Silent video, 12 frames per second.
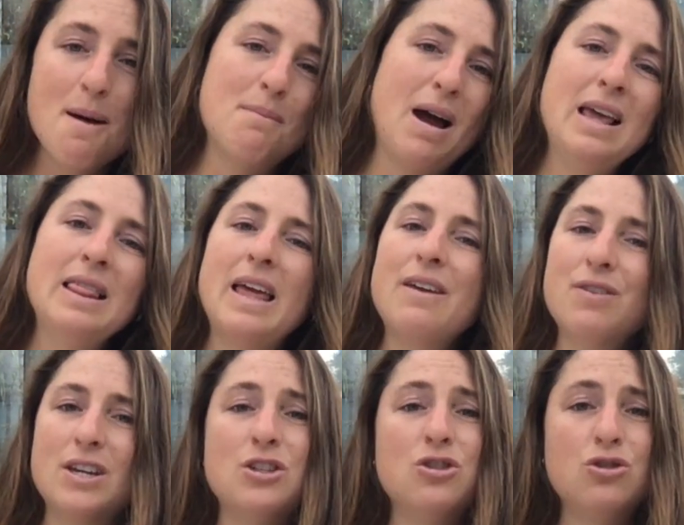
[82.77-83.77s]
My life
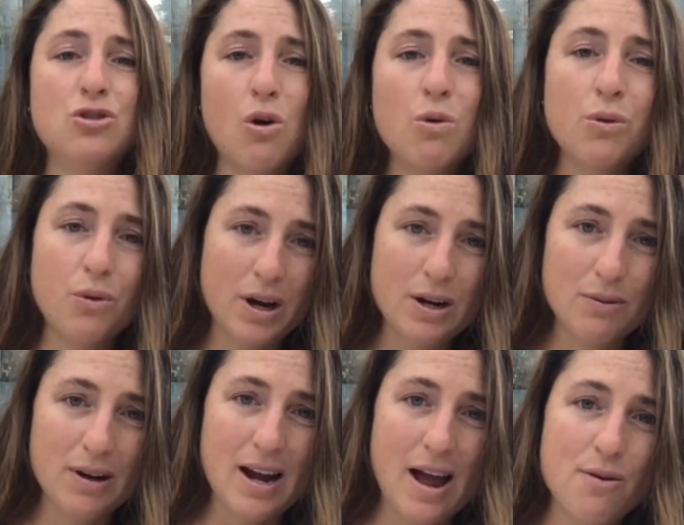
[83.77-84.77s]
is so great
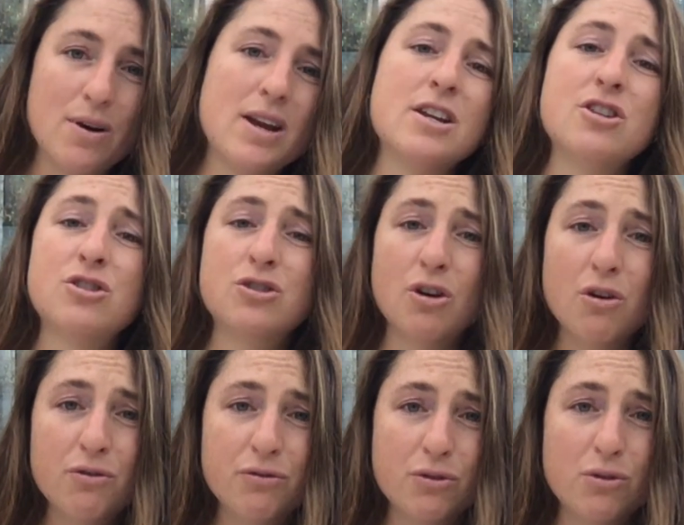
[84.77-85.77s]
right now. It is
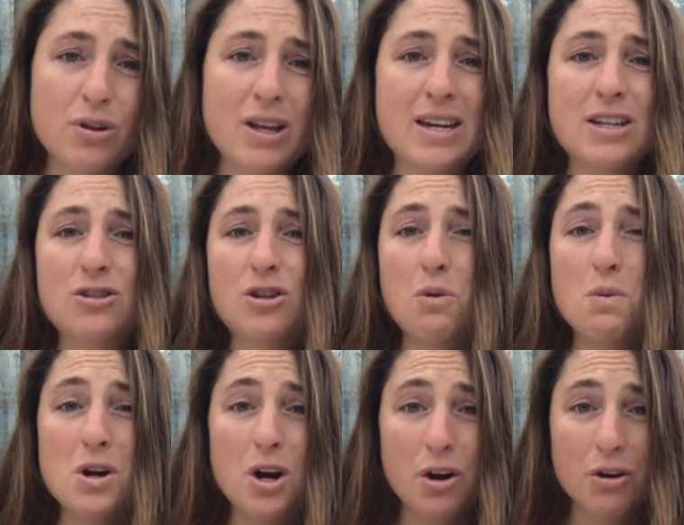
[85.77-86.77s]
so full. It is
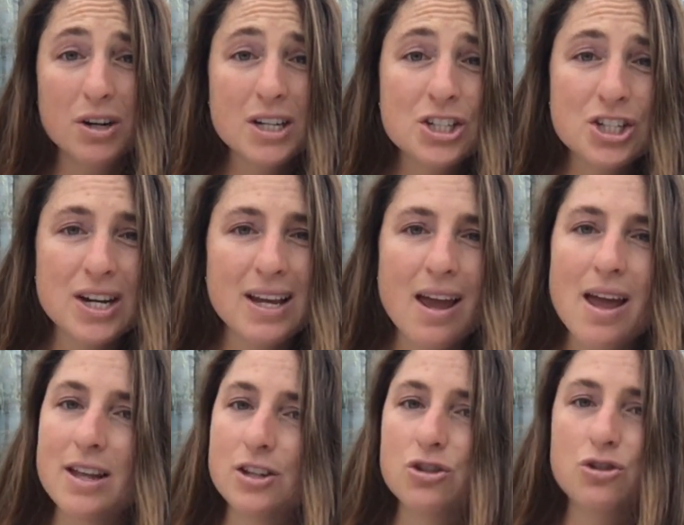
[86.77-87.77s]
so nourishing
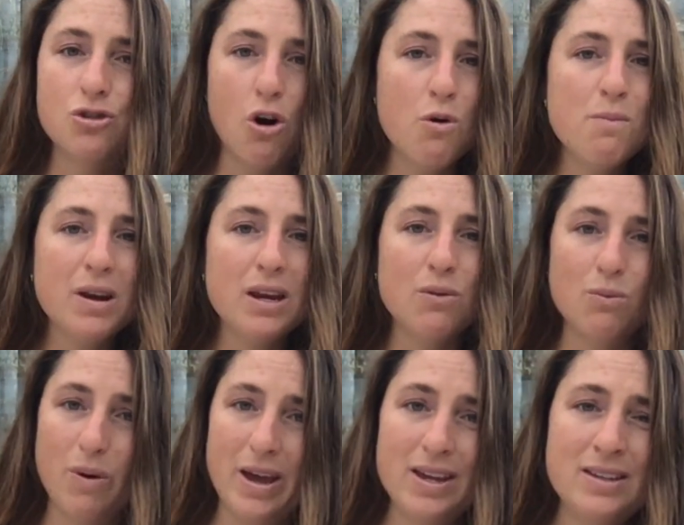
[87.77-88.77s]
in so many
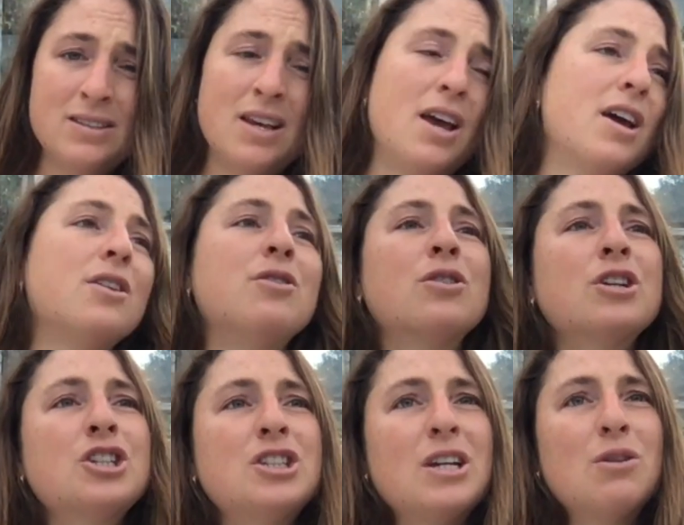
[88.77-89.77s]
ways.
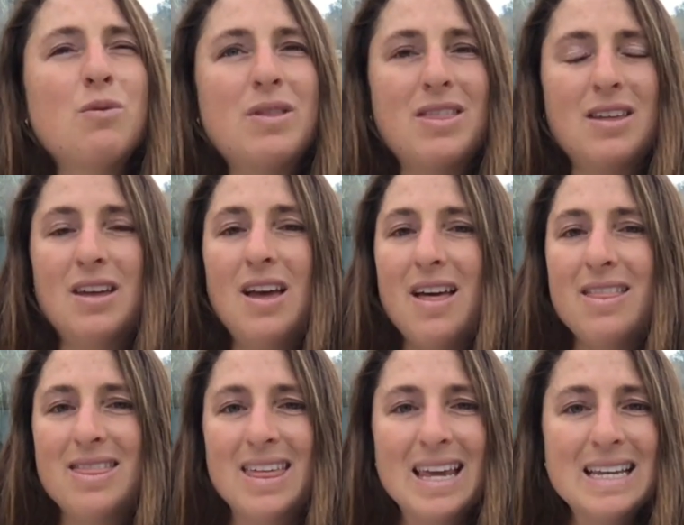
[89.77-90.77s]
Nourishing with the
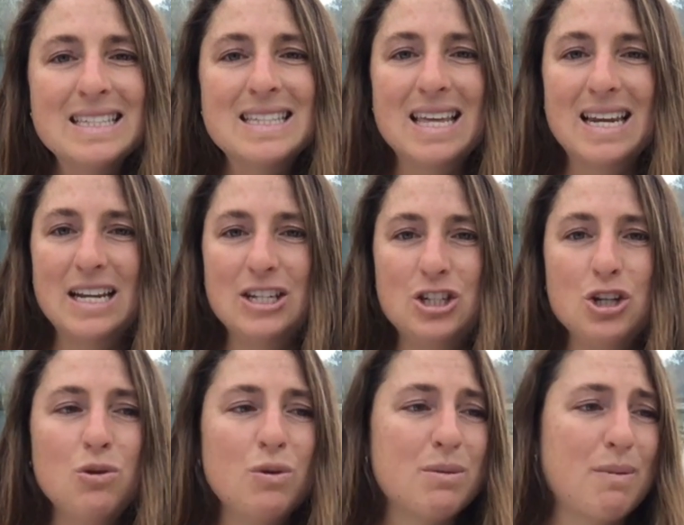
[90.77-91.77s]
things that I
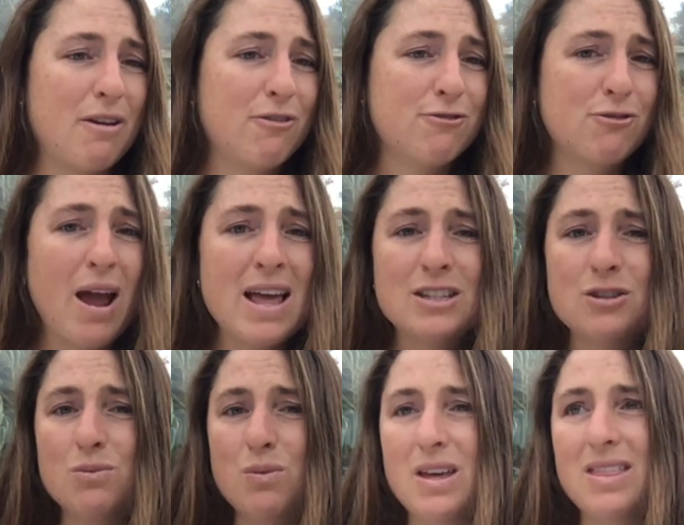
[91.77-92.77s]
do with my
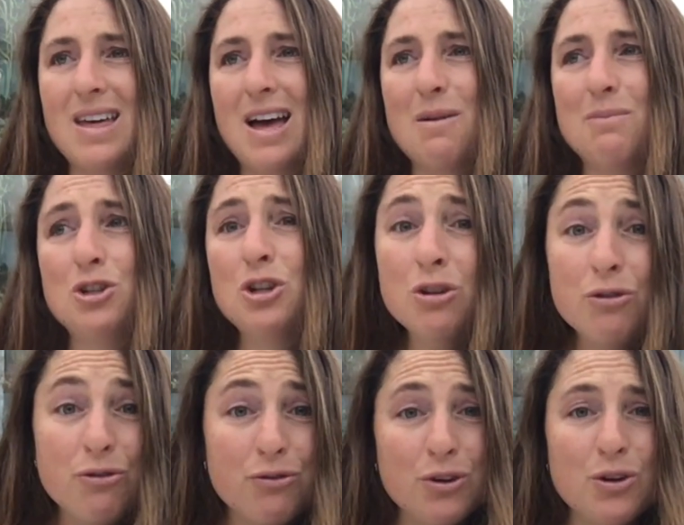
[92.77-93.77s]
friends, with good
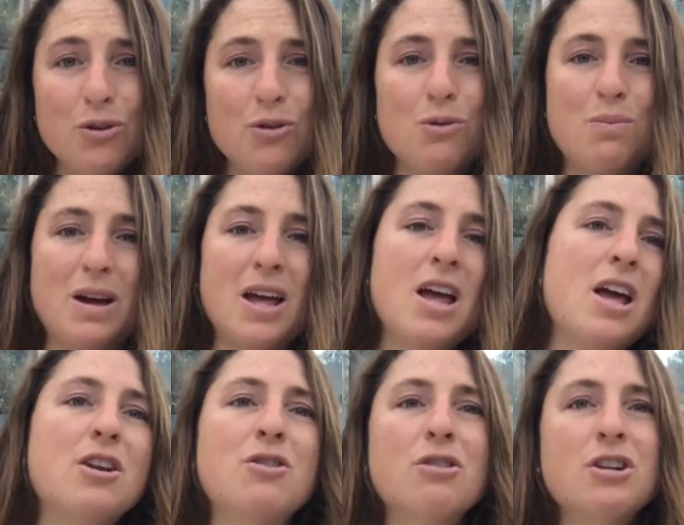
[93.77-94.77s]
food, but
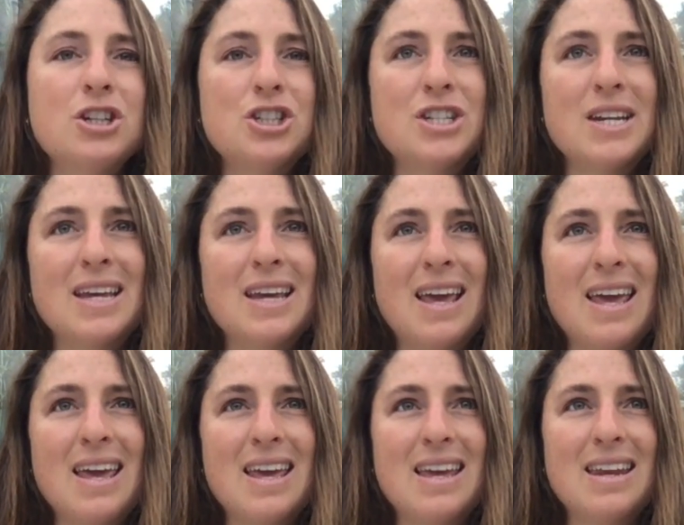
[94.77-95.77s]
nourishing
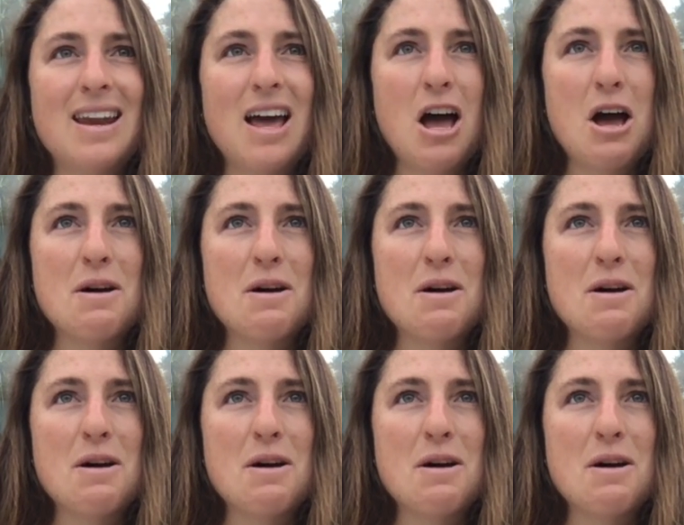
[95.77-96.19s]
in